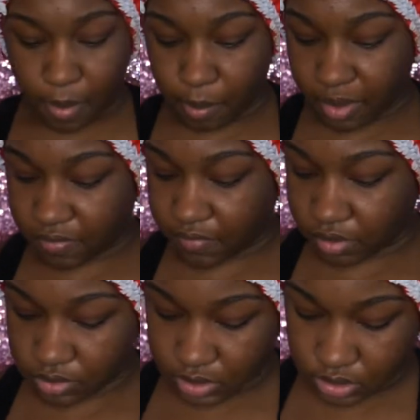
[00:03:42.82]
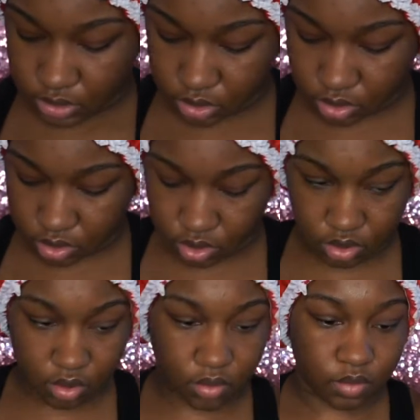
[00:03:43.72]
my foundation.
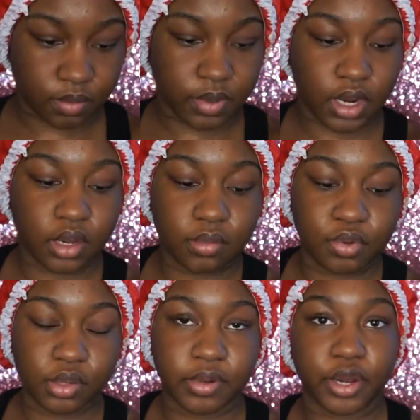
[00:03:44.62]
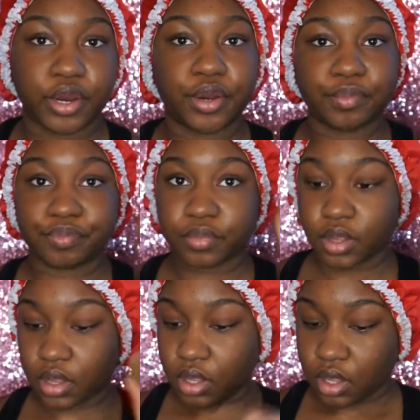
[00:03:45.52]
So I'm getting a beauty blender.
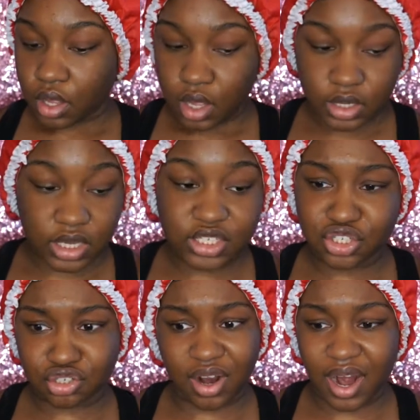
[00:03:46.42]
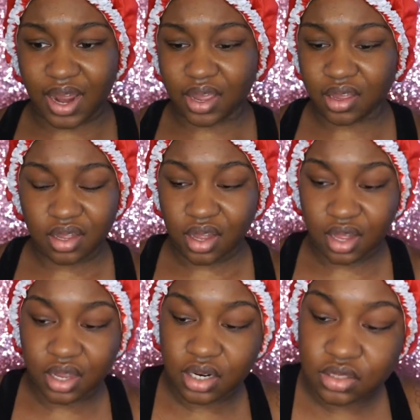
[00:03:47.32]
It's dry.
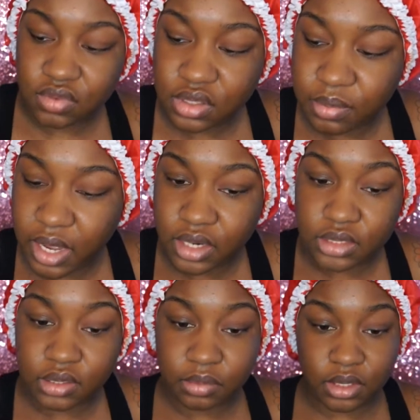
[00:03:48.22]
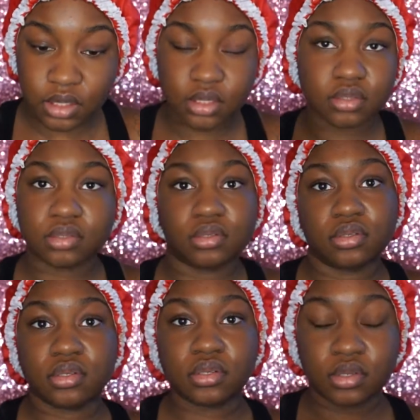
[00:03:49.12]
It doesn't really matter to me
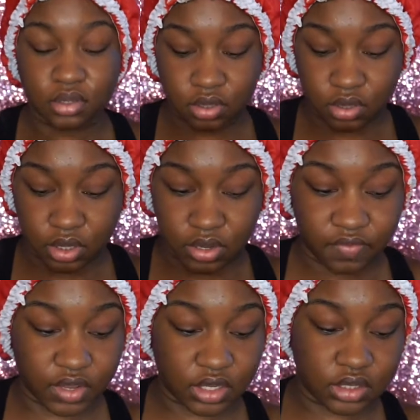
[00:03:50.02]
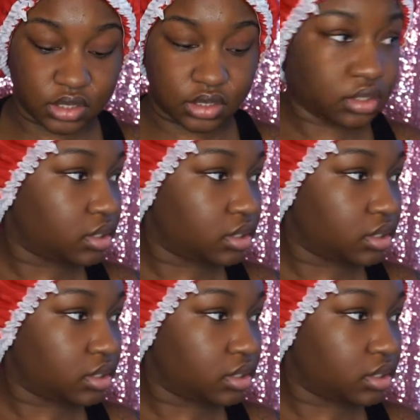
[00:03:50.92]
if it's